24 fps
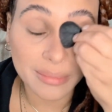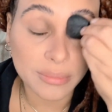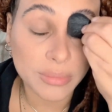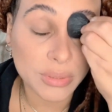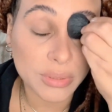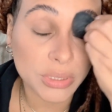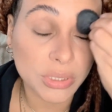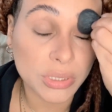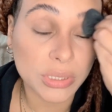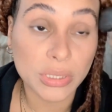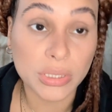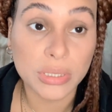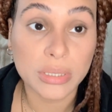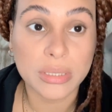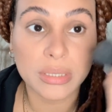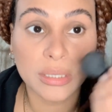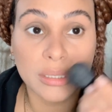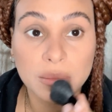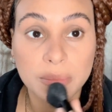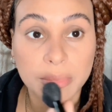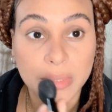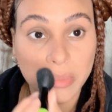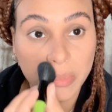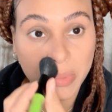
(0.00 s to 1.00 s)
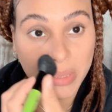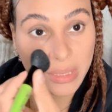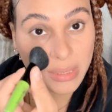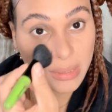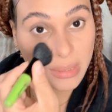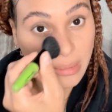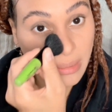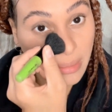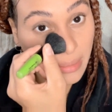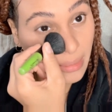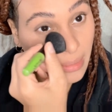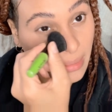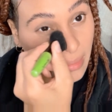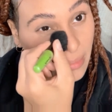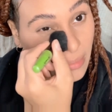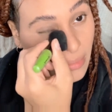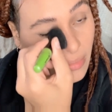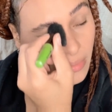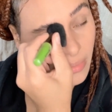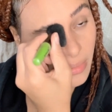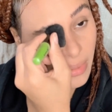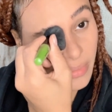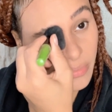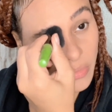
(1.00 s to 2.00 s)
which is just an empty piece of land, you
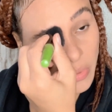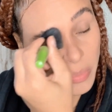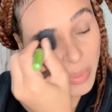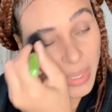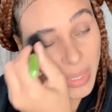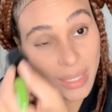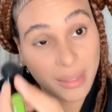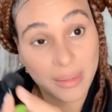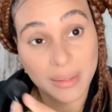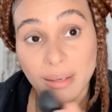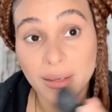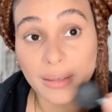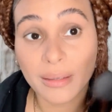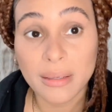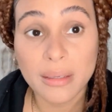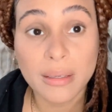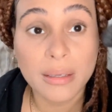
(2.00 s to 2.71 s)
don't have to pay that.